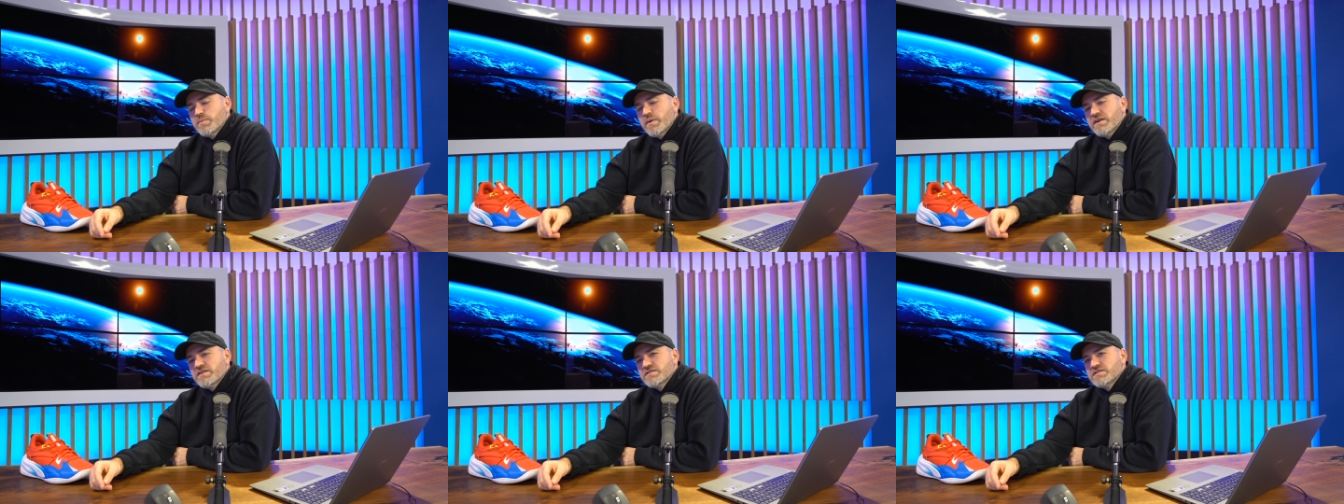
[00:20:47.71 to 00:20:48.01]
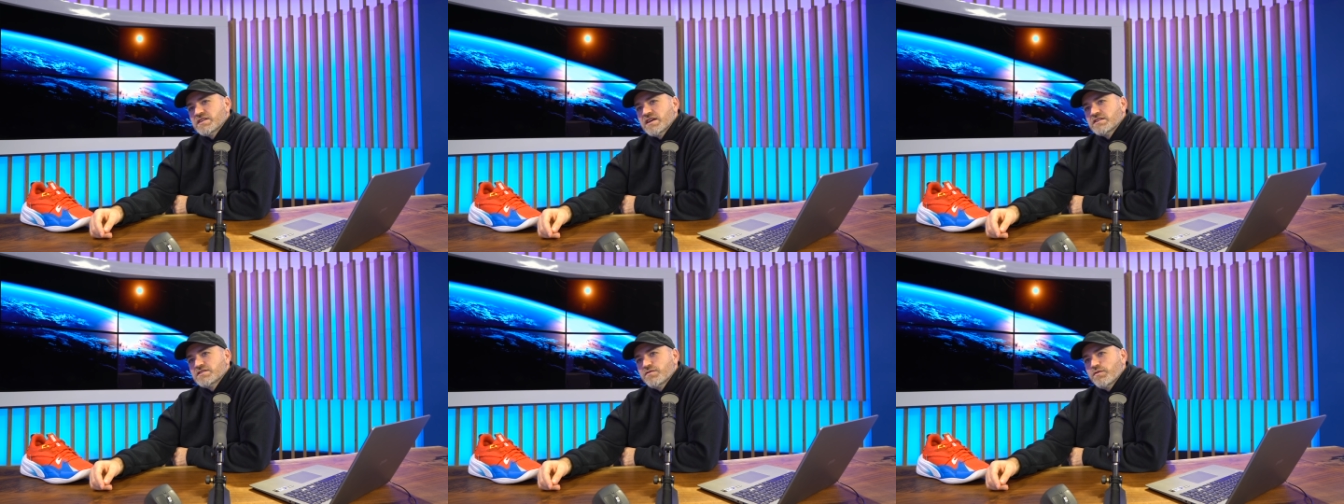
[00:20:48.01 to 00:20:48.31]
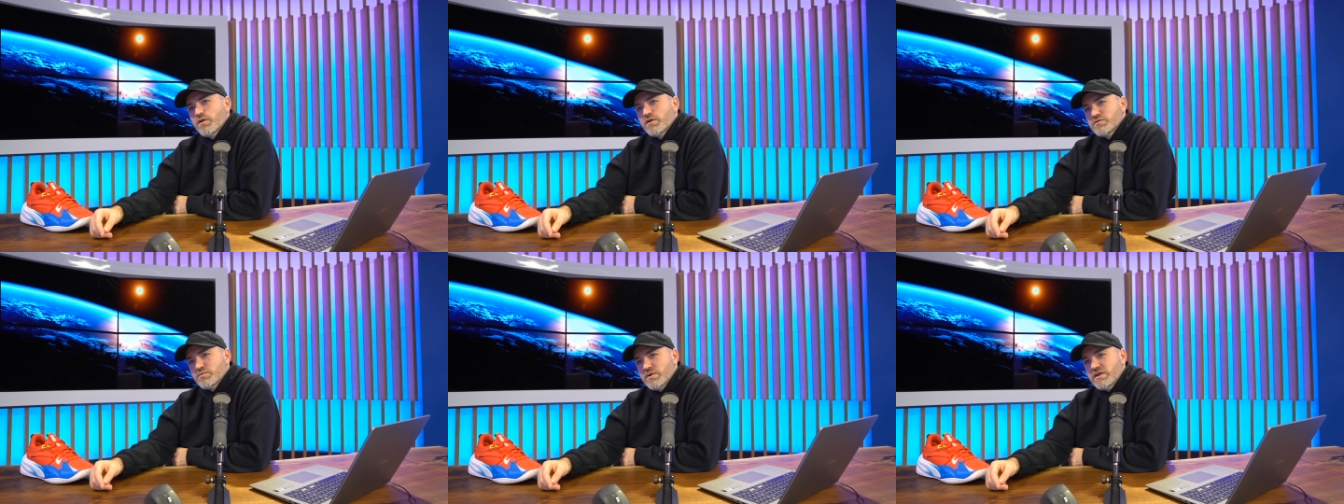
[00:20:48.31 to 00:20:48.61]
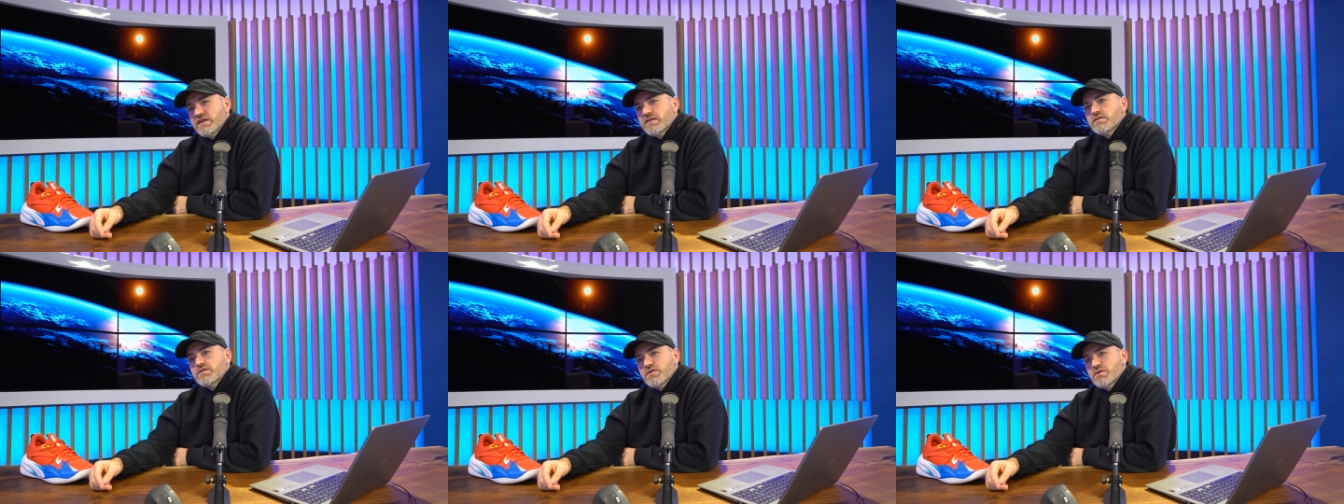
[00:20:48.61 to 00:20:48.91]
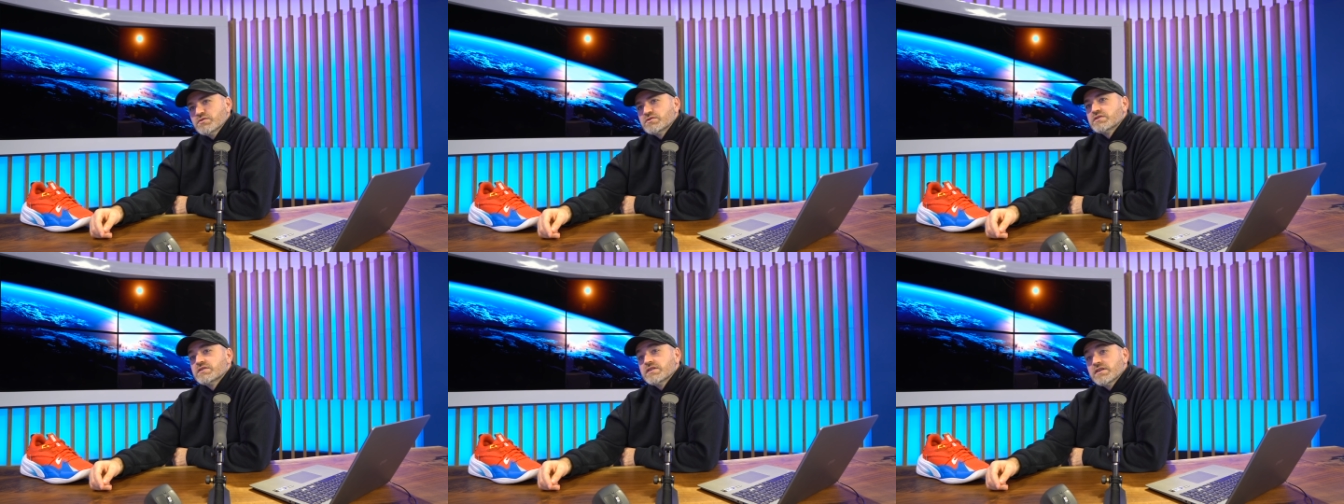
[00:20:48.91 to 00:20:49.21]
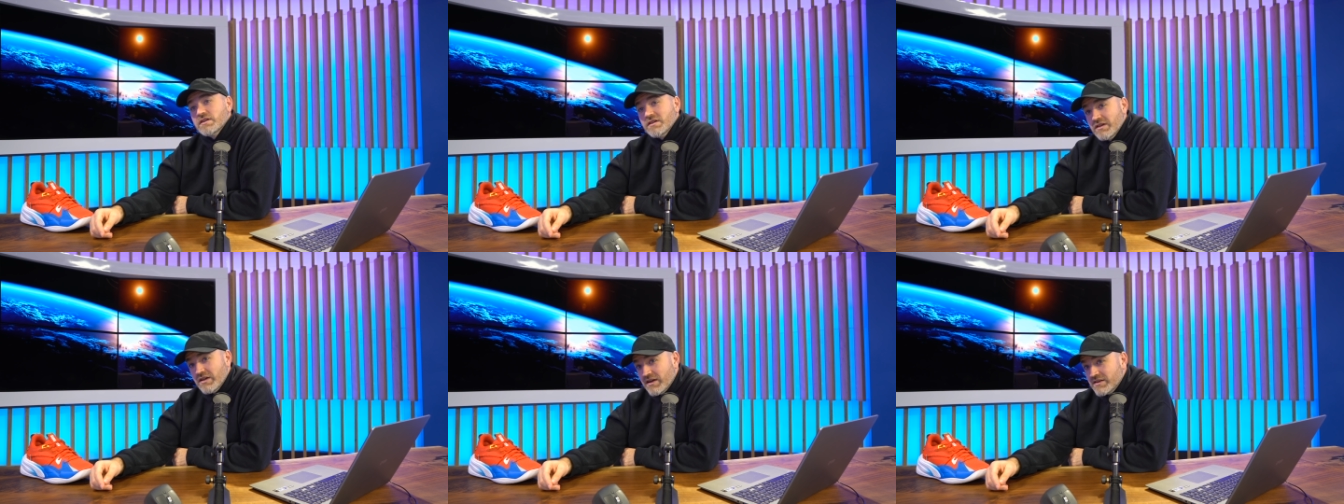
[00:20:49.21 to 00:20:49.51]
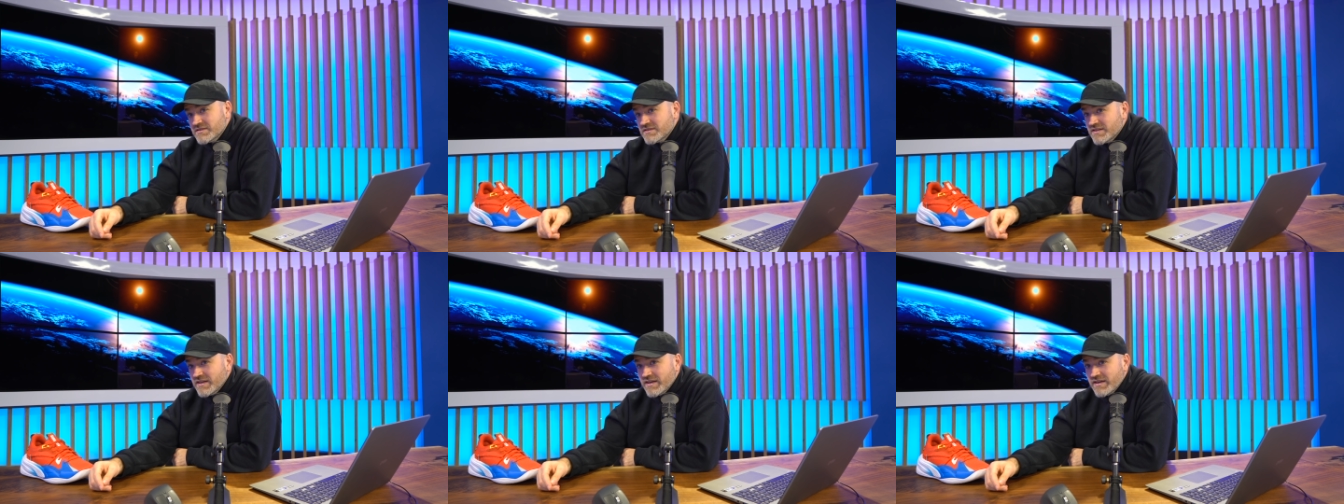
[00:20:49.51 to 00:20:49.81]
better sense far as we get closer to the
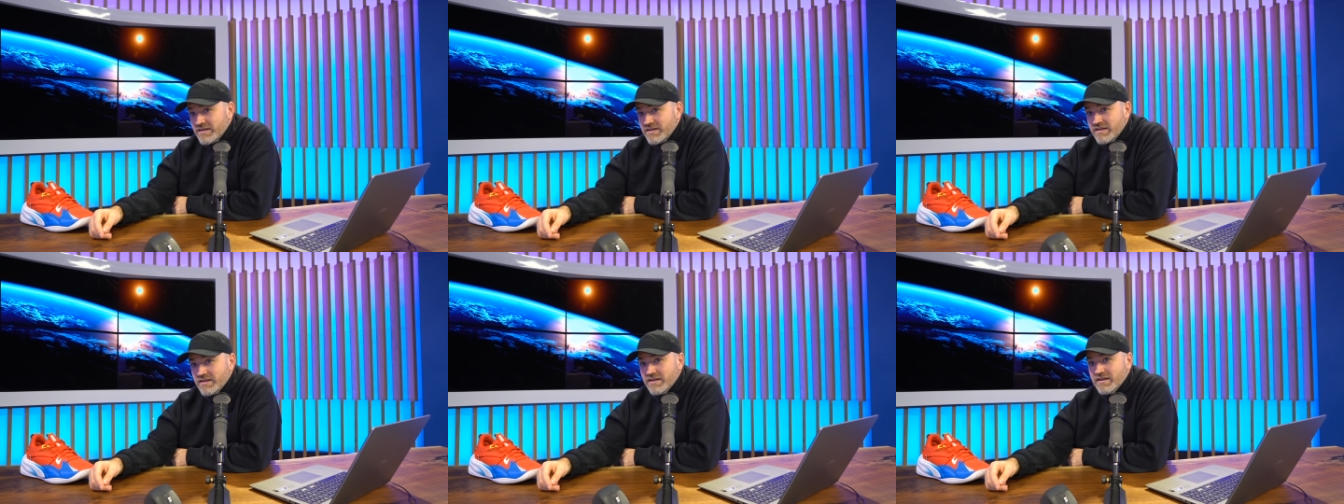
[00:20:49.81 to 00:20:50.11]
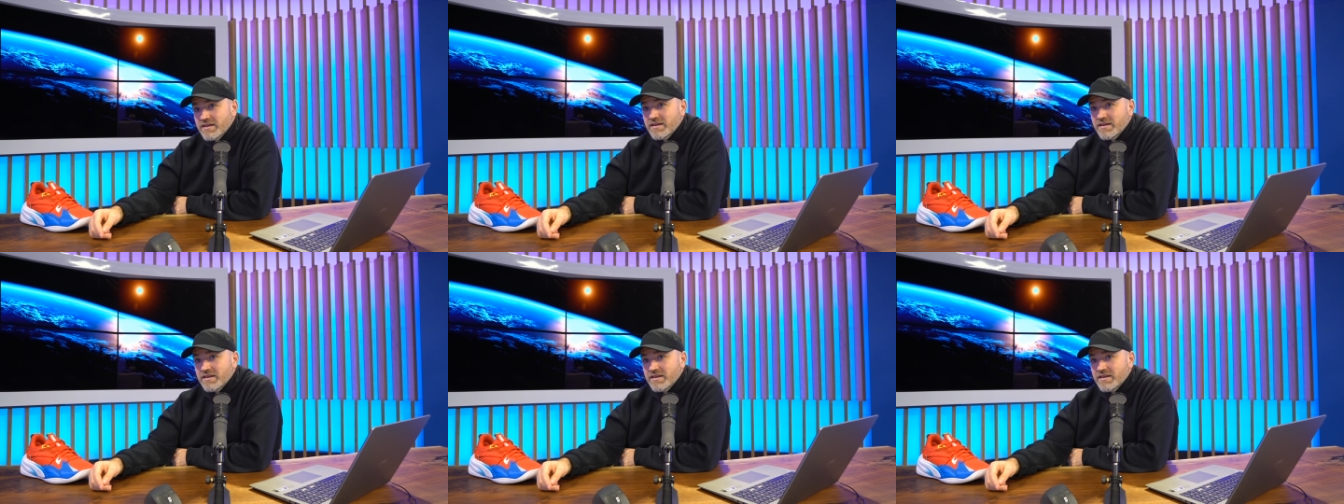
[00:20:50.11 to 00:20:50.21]
launch date